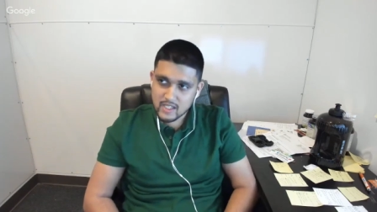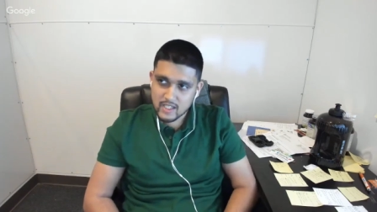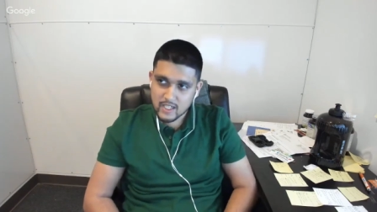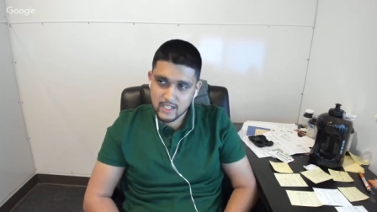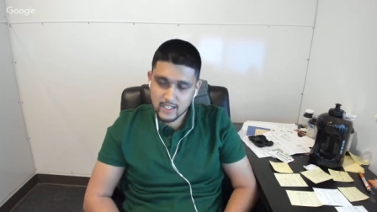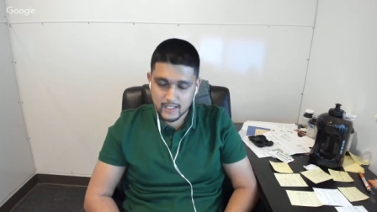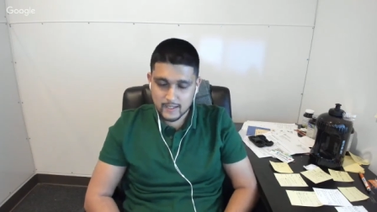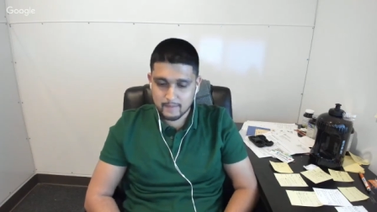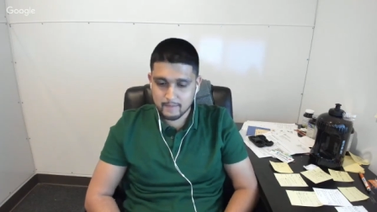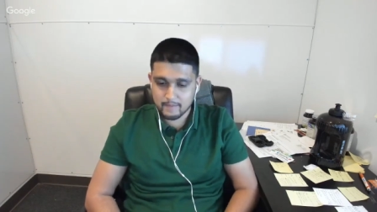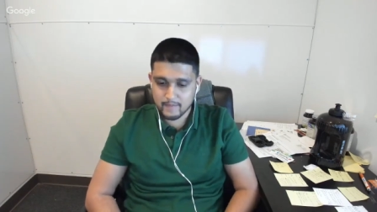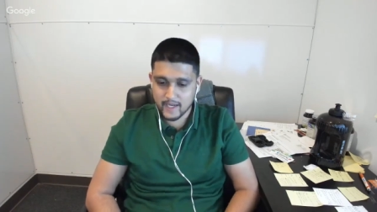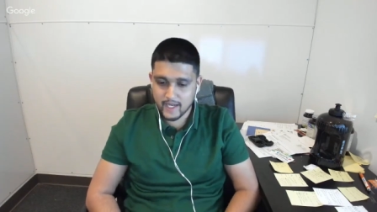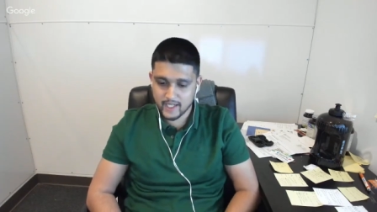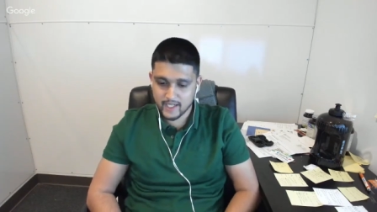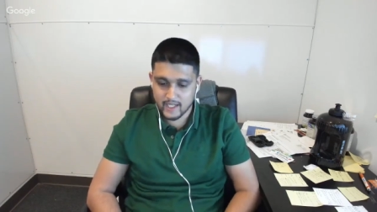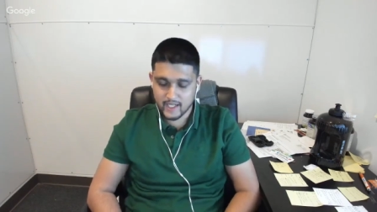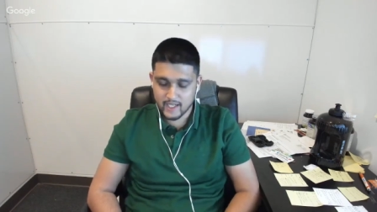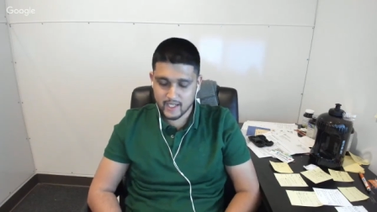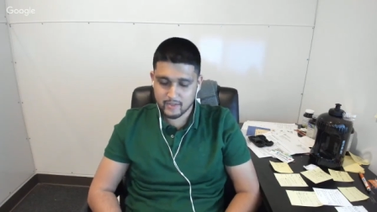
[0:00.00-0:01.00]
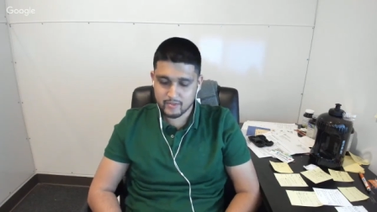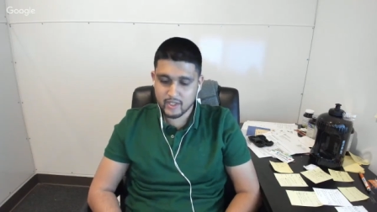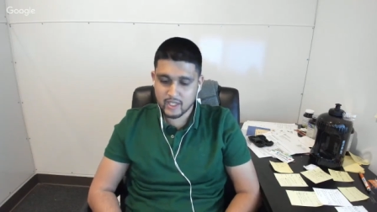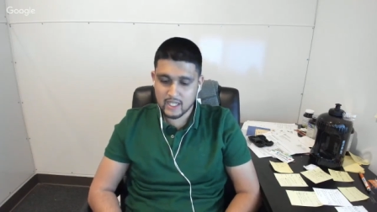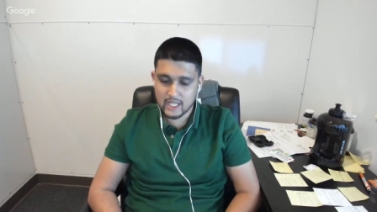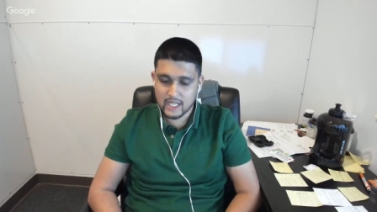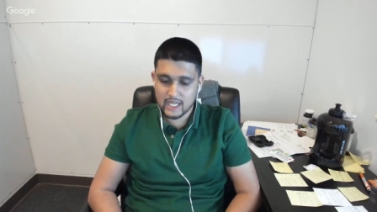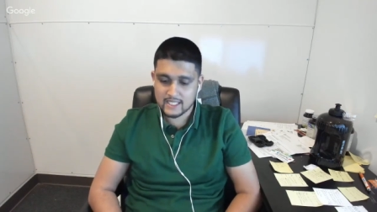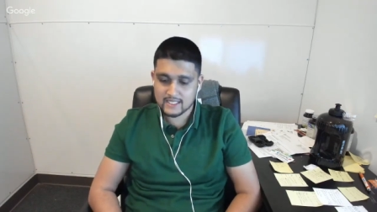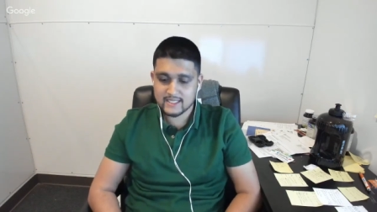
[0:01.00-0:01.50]
um, I, I
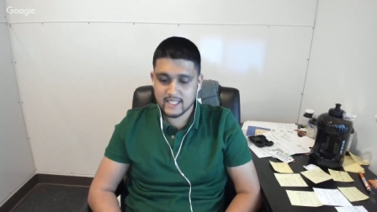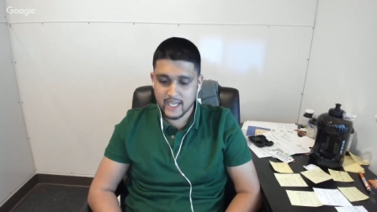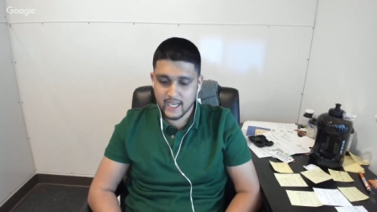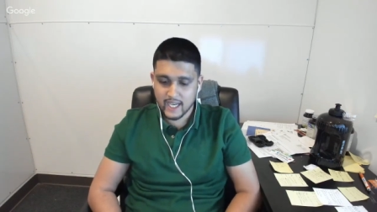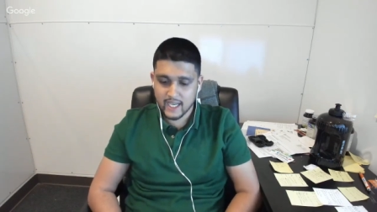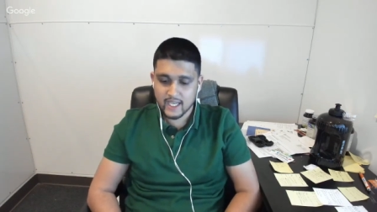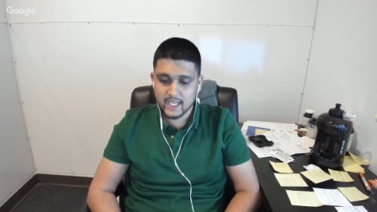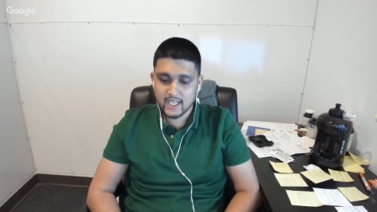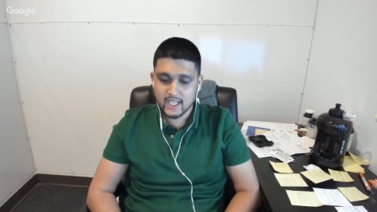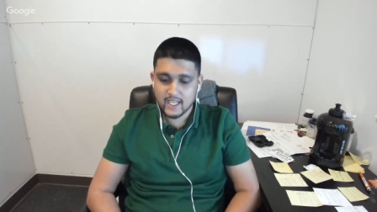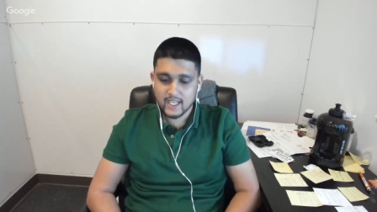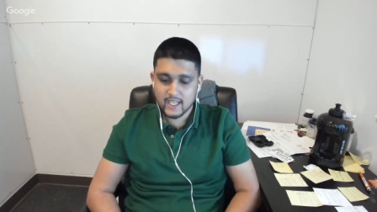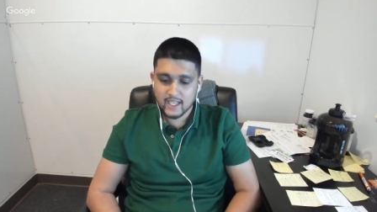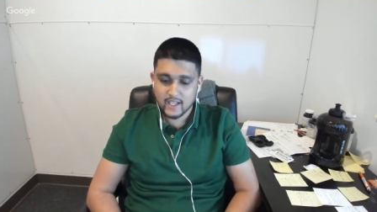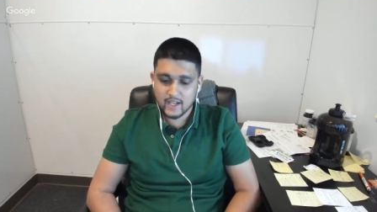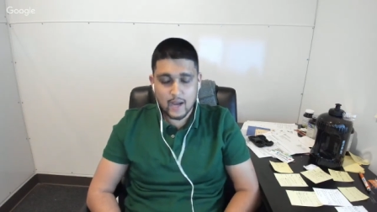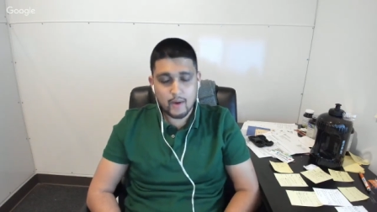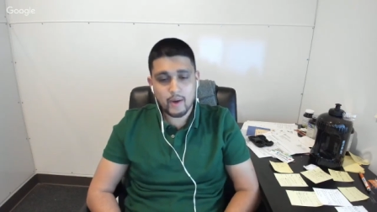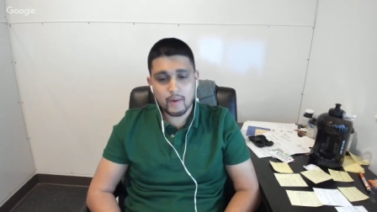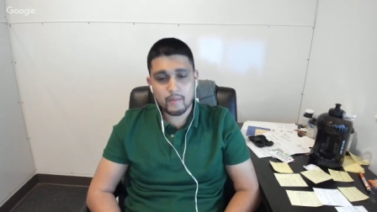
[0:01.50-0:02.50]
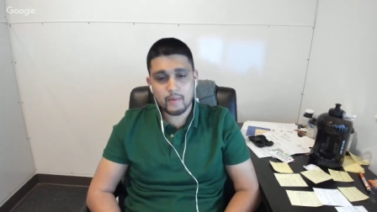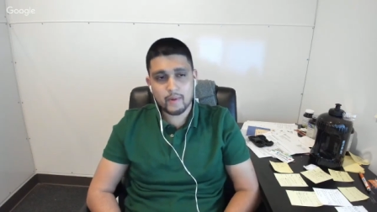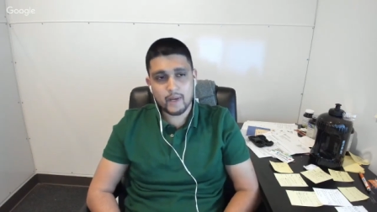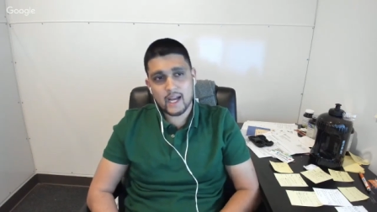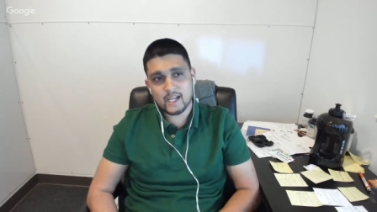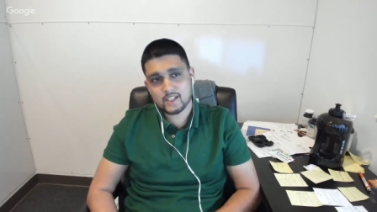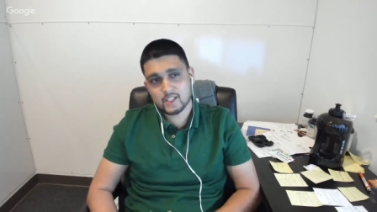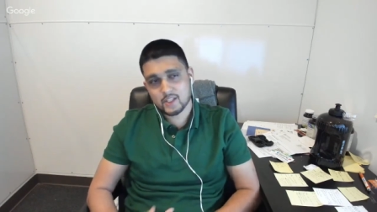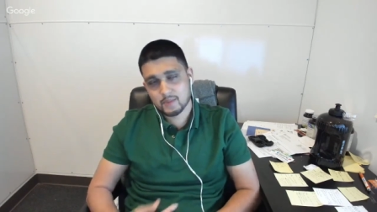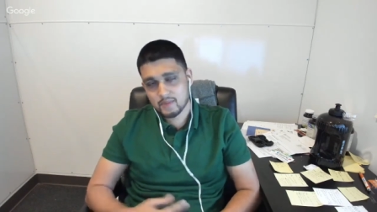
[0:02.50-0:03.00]
realized that, you know,
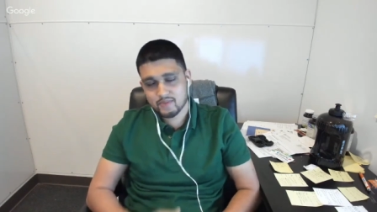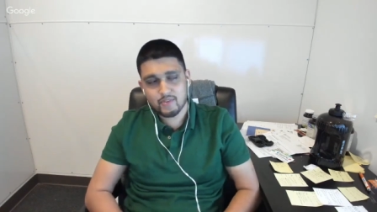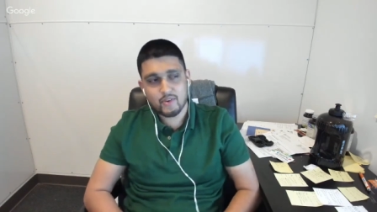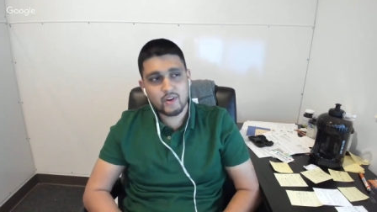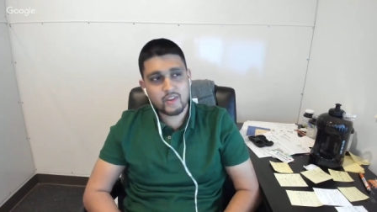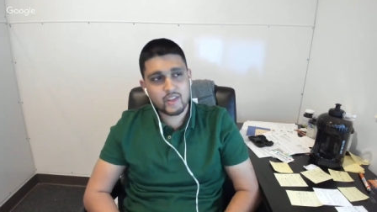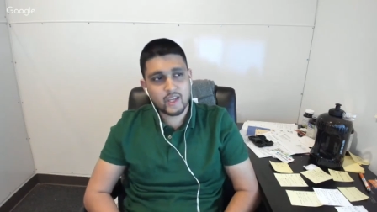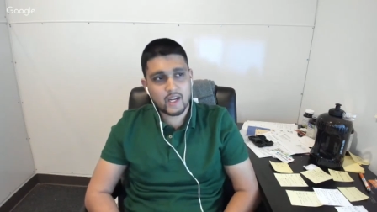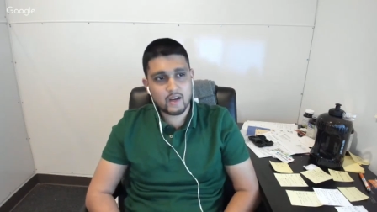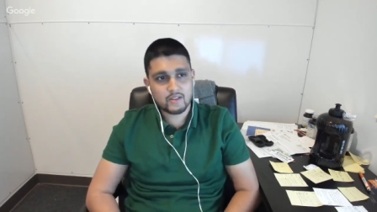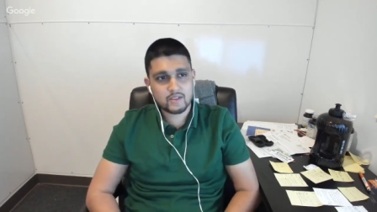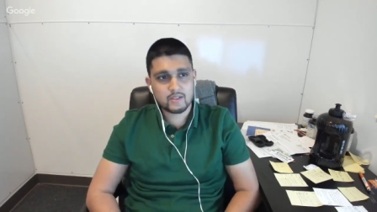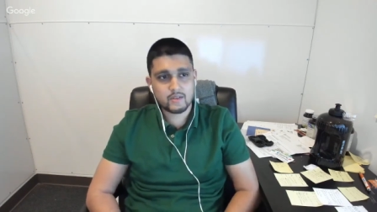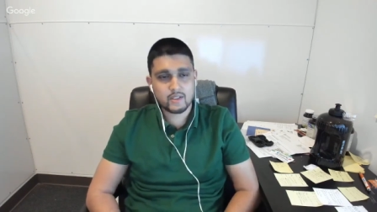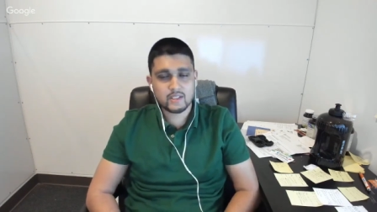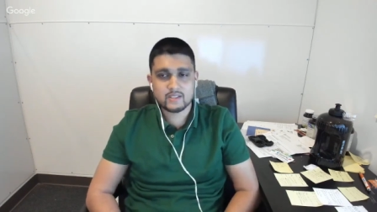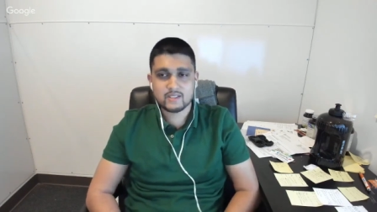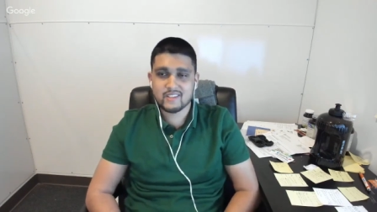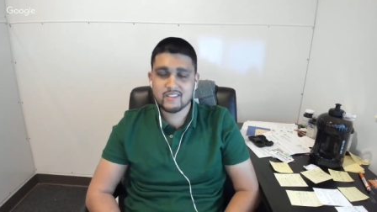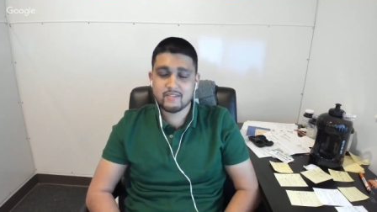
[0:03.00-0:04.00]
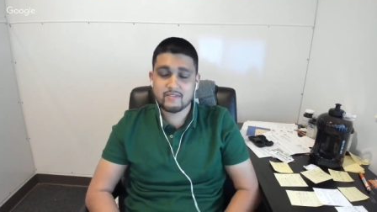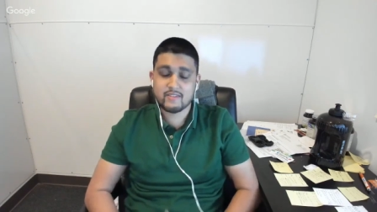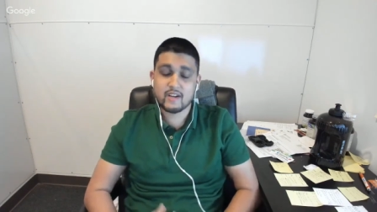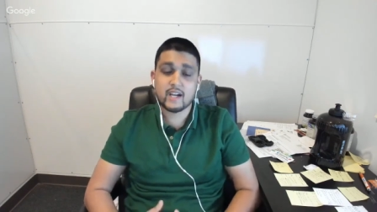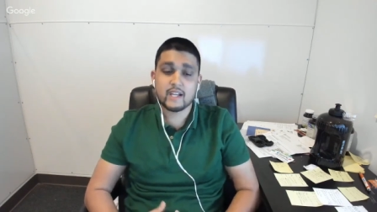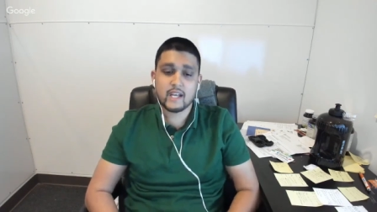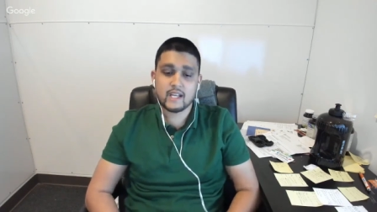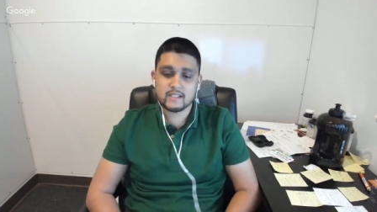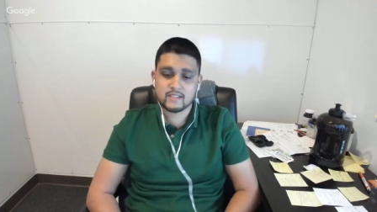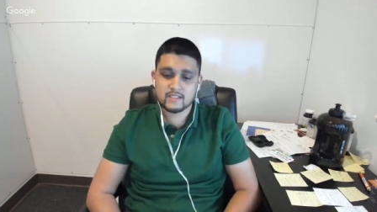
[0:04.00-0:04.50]
actually before that also I studied
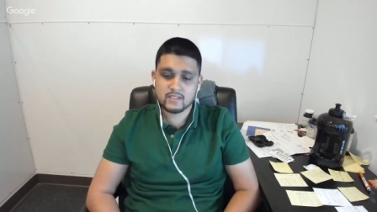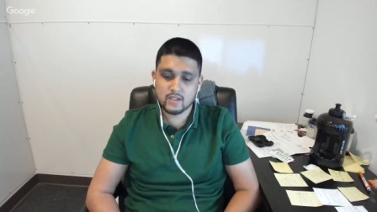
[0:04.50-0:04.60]
finance.